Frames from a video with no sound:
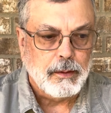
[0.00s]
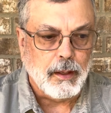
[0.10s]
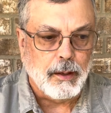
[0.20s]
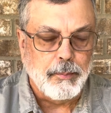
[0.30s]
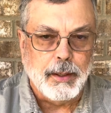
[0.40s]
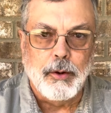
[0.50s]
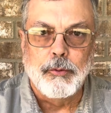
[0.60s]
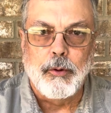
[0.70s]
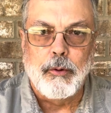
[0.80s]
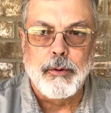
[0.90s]
Got a big old
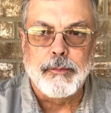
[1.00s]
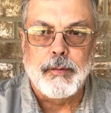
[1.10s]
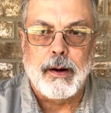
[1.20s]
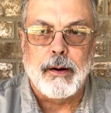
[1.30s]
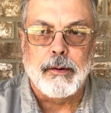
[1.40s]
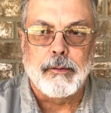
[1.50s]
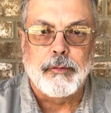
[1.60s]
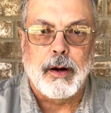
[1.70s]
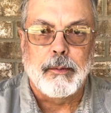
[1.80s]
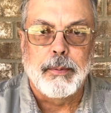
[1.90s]
roaring fire in the
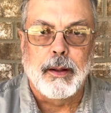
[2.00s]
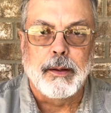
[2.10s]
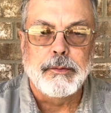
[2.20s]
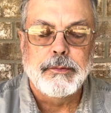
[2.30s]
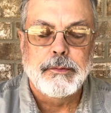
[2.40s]
fireplace.